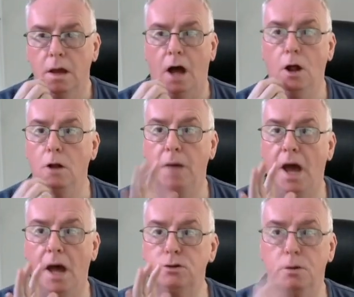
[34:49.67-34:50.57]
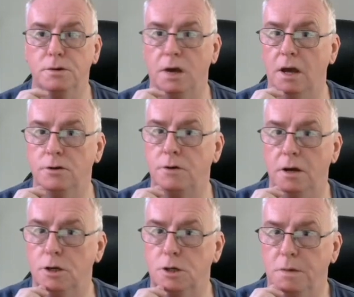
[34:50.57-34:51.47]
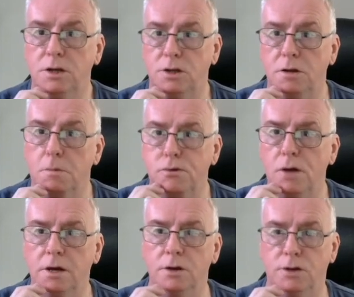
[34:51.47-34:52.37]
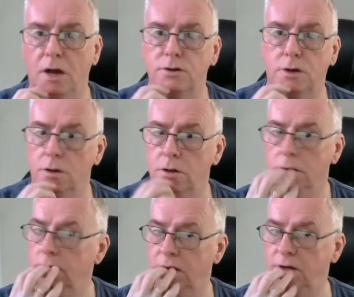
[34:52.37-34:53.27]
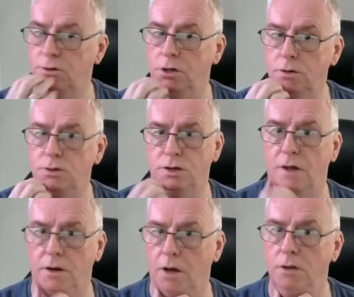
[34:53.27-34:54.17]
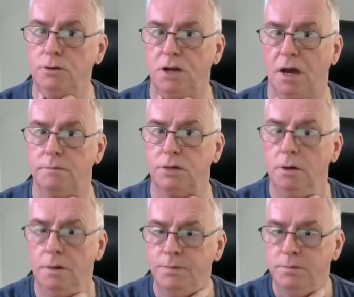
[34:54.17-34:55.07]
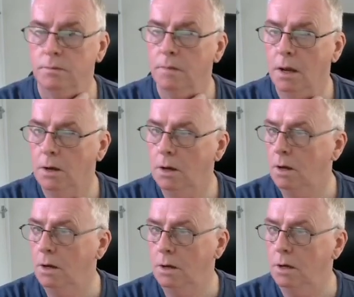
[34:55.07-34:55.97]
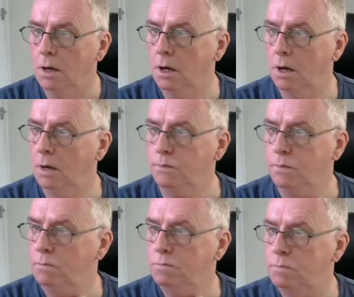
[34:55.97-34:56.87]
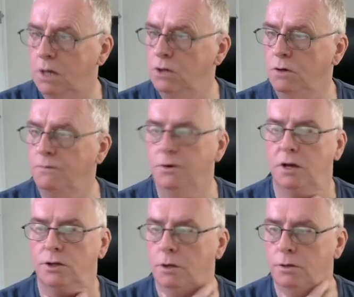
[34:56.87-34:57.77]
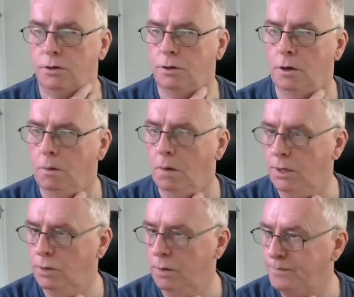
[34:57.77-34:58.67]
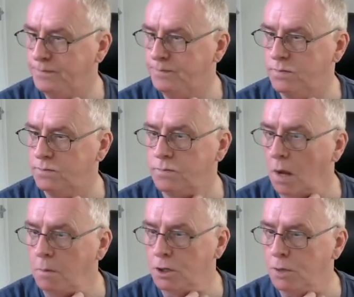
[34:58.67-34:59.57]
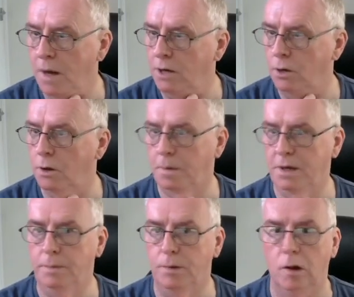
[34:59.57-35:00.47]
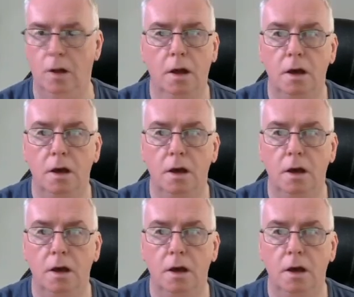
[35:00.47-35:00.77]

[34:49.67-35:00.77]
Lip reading: I'll hold my hands up to say Andreas Speech did a brilliant article introducing that concept. His stuff is excellent as always, amongst many other people.